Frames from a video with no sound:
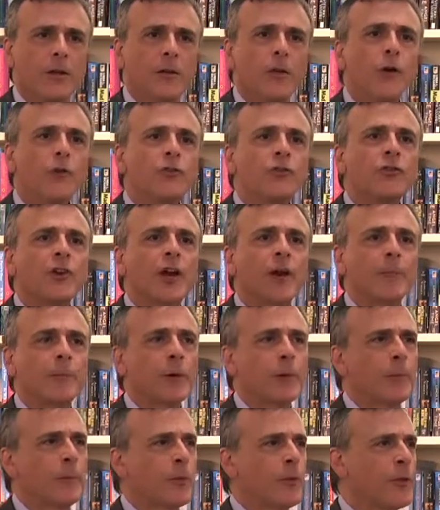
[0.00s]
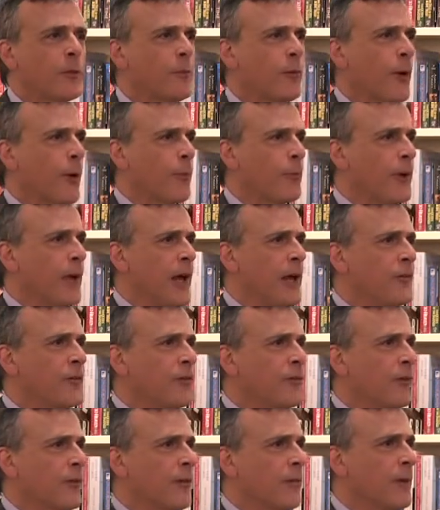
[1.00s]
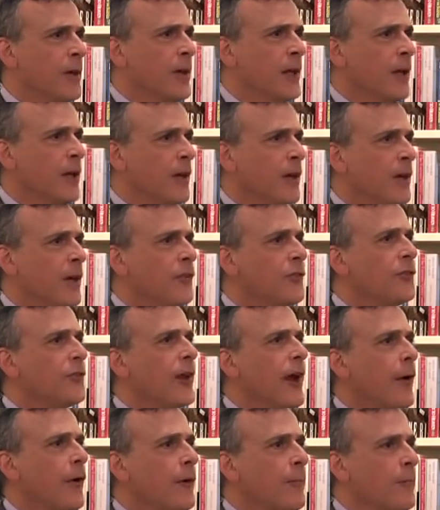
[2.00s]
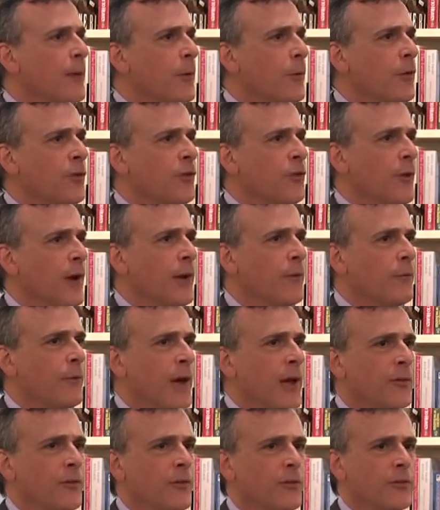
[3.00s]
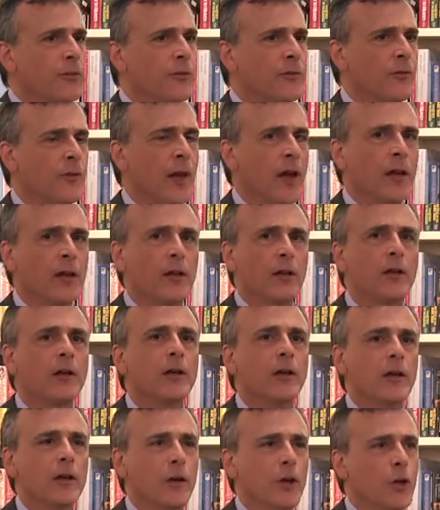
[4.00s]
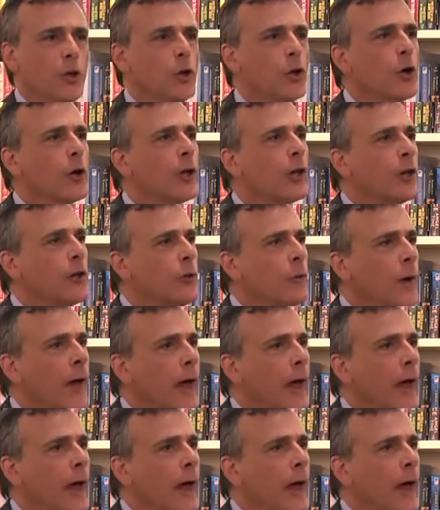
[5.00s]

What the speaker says: Those chairpeople of the Appropriations Committee stared at me with straight faces and said, you're going to do